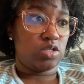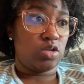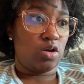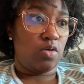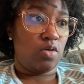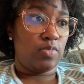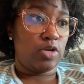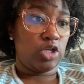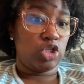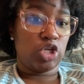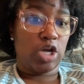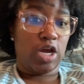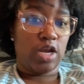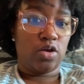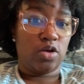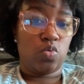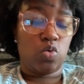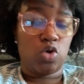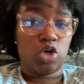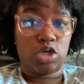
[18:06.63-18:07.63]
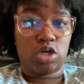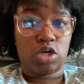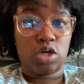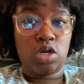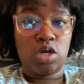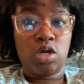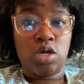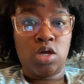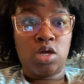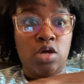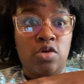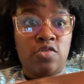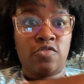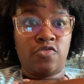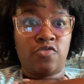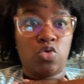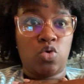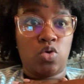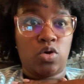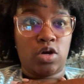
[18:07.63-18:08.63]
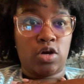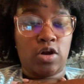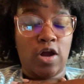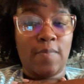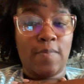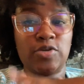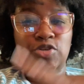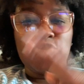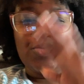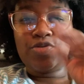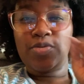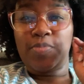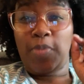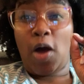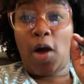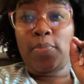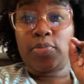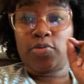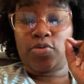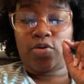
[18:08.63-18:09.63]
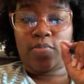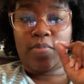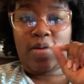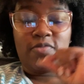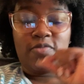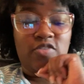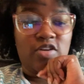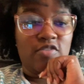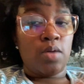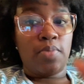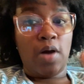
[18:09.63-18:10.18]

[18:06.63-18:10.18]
So I'm gonna try to work for, I'm gonna do the pompadour method.